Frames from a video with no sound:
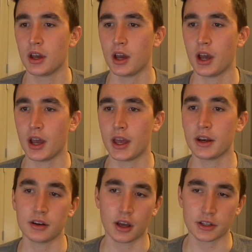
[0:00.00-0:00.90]

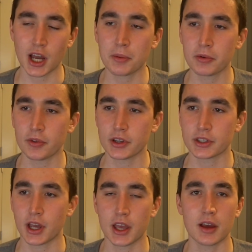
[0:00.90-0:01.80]
And on top of
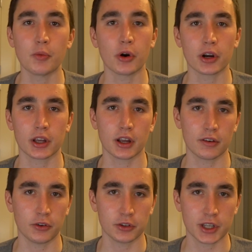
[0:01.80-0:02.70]
this, I am working a
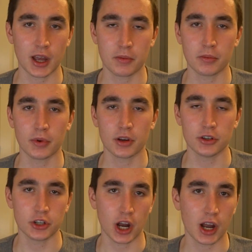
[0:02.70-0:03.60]
full-time
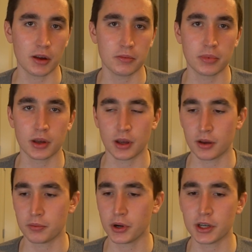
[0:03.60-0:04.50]
job, a
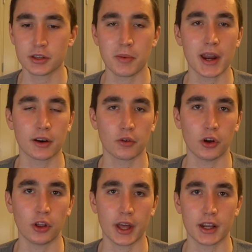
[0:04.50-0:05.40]
pretty demanding
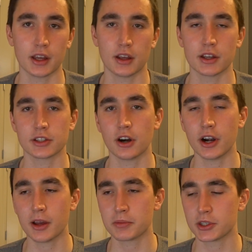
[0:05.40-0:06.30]
role at a startup.